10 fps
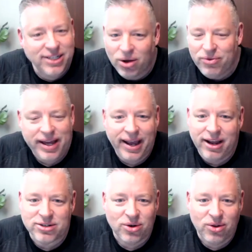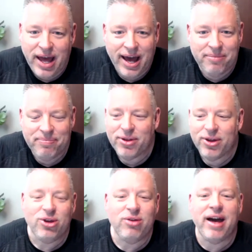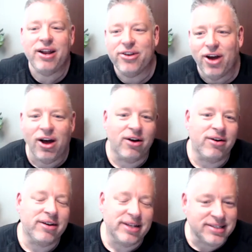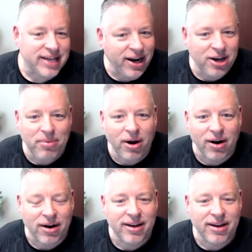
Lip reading: think I can control that. You've had a dog decided to bark.